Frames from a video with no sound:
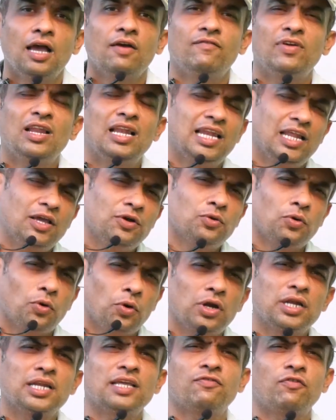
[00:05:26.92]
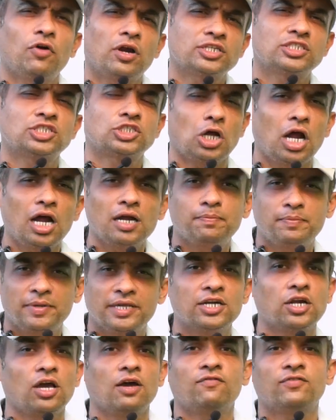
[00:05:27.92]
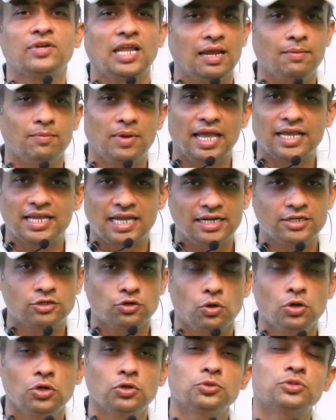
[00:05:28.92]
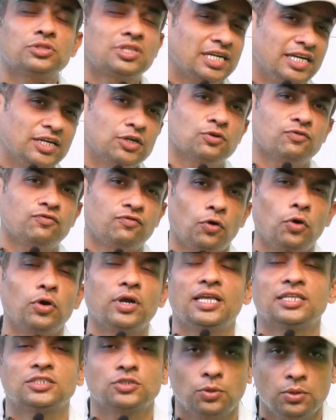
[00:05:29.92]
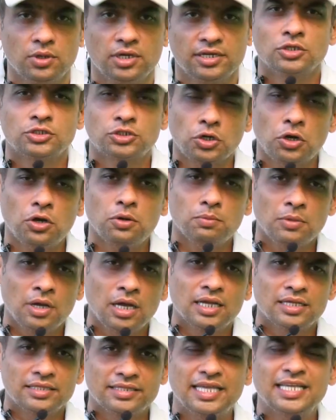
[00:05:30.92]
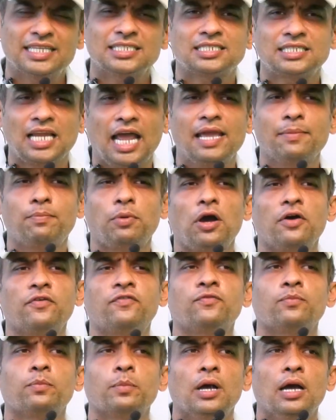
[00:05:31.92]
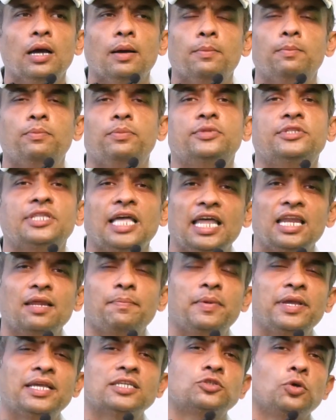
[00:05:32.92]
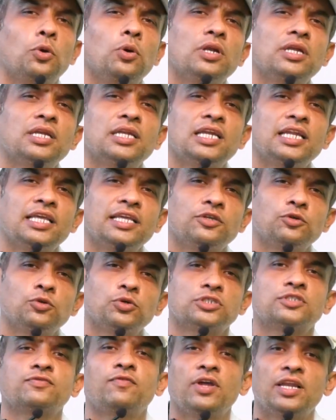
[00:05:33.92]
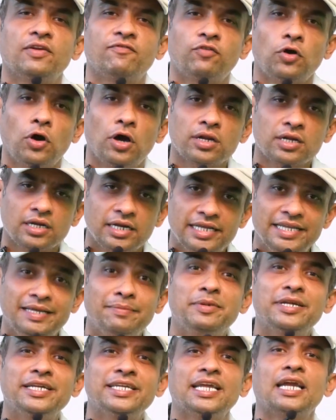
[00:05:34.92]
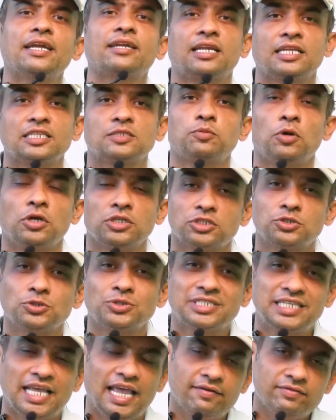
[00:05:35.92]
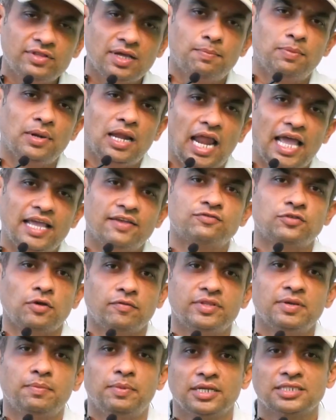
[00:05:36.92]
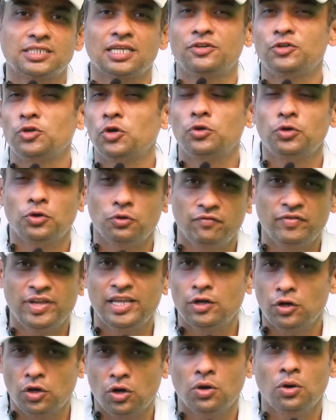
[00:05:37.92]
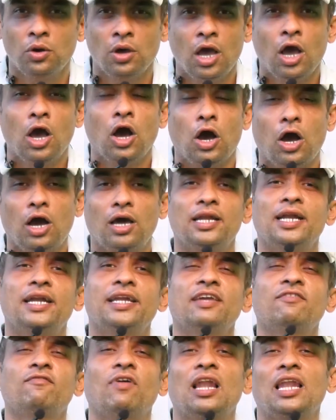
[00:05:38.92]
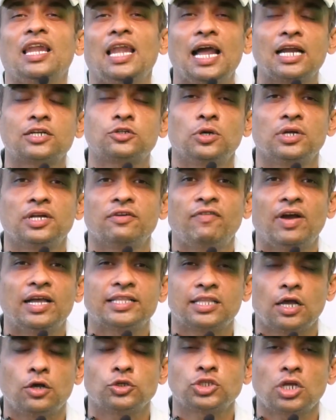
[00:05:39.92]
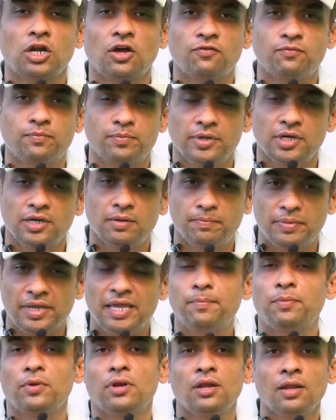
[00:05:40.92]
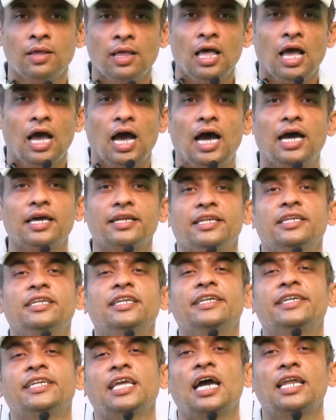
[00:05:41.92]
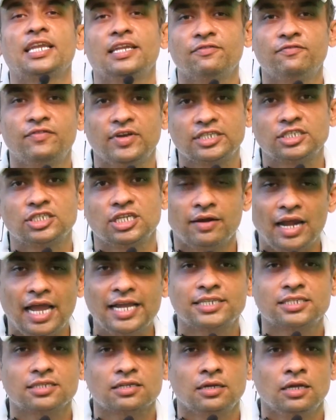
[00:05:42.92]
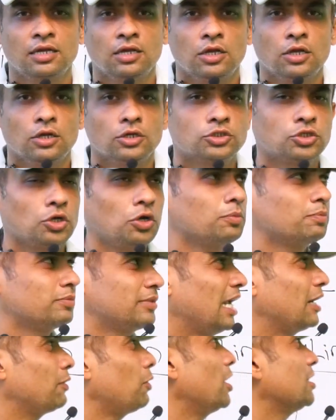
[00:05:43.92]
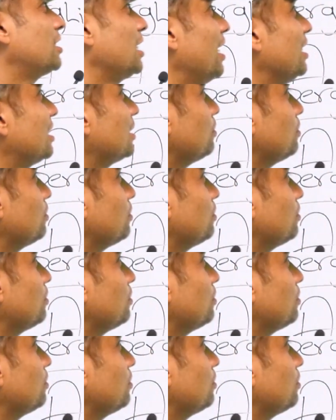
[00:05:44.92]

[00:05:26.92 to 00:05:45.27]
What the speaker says: will live only for short period of time, like I told you, 3 to 4 days only. So this type of therapy is only useful for immediate response to save the lives of the person. We know already 1,25,000 of people are in India are infected, right? So that was a